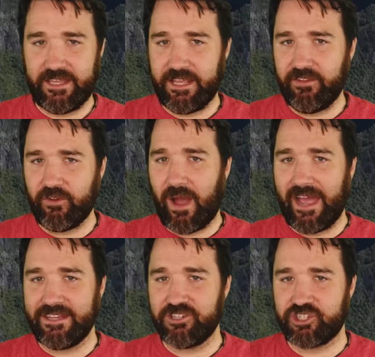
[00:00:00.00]
The Izu
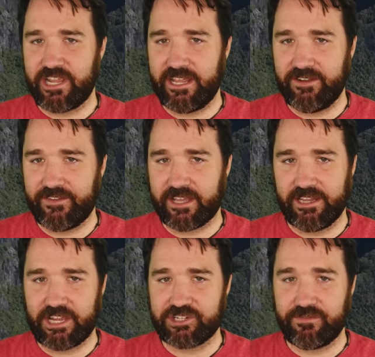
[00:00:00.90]
Island chain is a
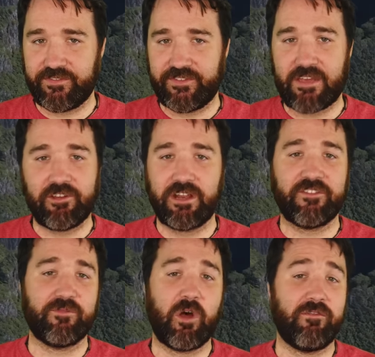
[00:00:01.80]
collection of
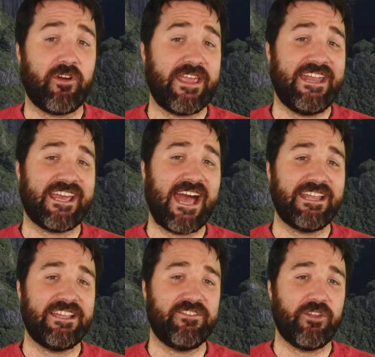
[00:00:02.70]
seven small volcanic
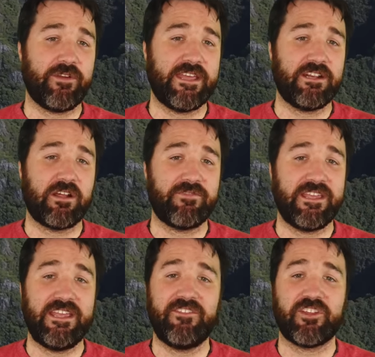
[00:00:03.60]
islands located
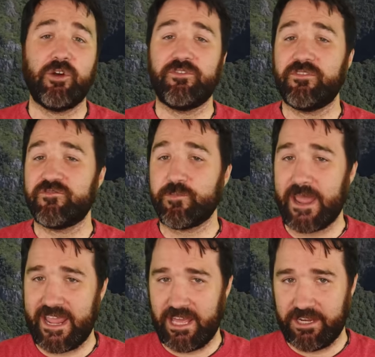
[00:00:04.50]
off the east coast of
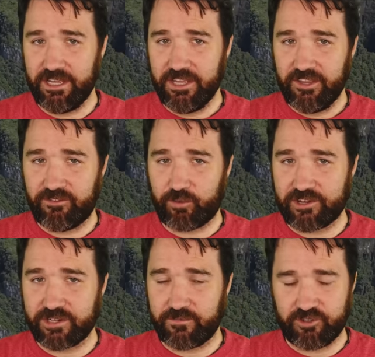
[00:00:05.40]
Japan,
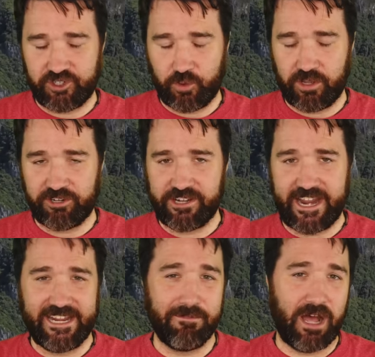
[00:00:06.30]
stretching for
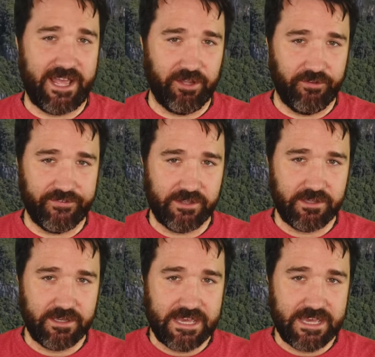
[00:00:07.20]
280 miles.